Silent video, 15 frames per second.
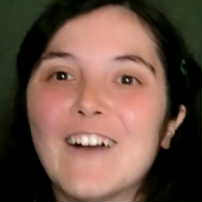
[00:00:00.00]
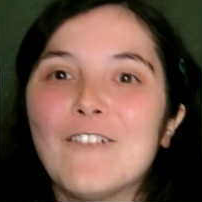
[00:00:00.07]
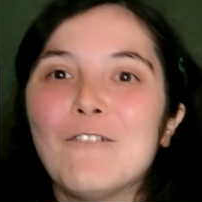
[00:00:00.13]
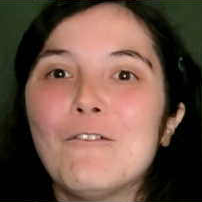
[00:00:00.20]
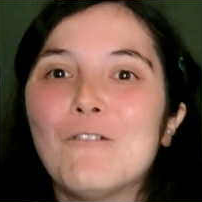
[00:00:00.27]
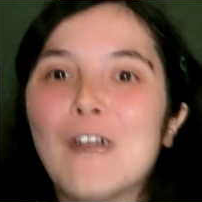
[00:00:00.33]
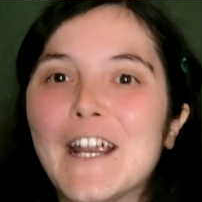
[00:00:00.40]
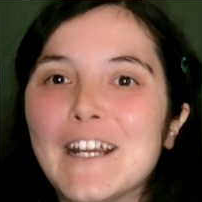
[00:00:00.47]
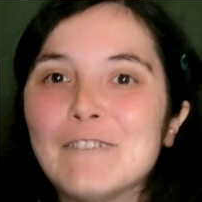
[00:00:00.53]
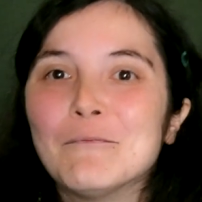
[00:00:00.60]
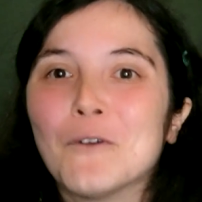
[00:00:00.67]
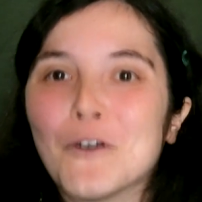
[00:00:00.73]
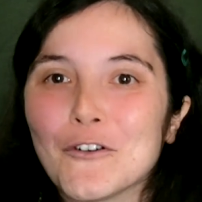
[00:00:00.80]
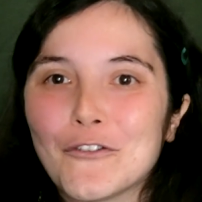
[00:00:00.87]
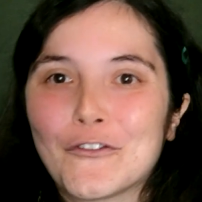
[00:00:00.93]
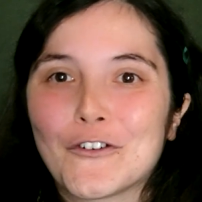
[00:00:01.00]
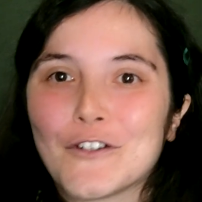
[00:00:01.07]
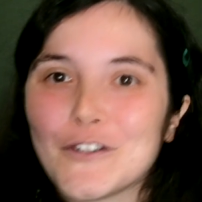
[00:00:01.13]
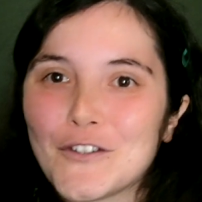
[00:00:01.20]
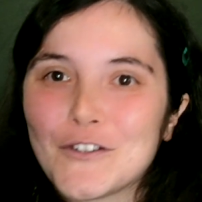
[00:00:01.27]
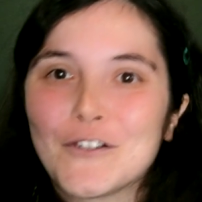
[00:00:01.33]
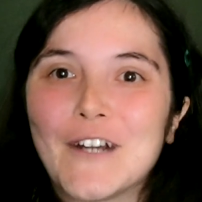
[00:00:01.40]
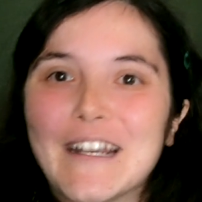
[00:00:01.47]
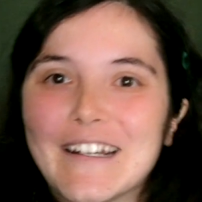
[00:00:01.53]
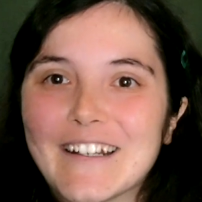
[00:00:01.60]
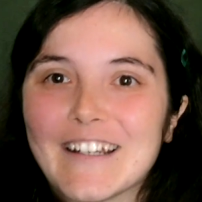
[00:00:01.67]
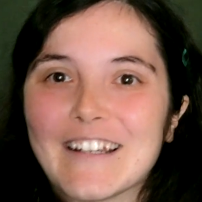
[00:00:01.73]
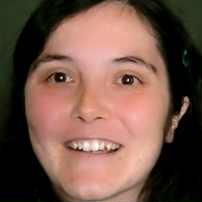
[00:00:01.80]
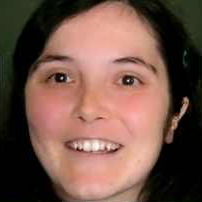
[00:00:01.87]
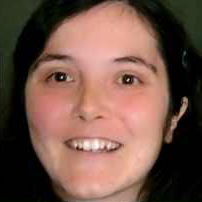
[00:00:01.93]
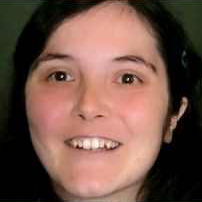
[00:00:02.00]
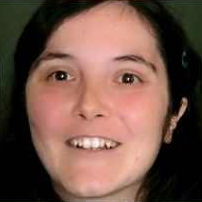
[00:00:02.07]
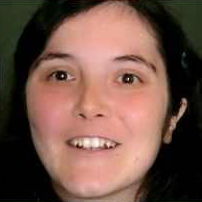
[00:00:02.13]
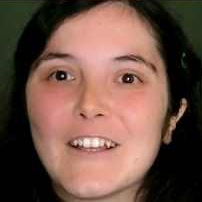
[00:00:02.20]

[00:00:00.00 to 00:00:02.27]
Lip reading: way more frustrating